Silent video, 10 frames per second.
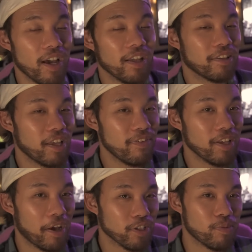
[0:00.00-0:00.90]

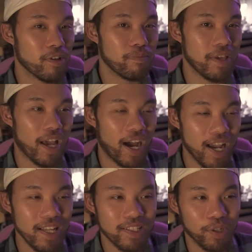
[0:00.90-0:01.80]
Leaving Elsbeth
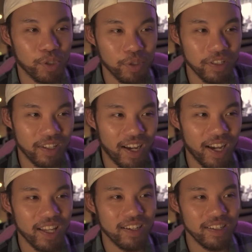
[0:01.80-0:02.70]
behind to hold the
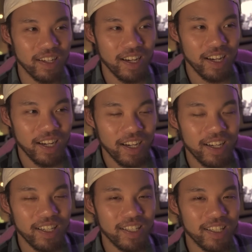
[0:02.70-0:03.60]
line,
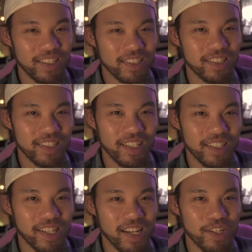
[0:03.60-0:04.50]
it's,
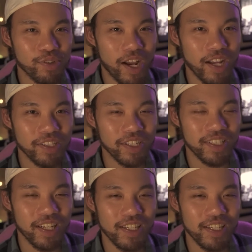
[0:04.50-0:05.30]
it's kind of tragic, it's kind of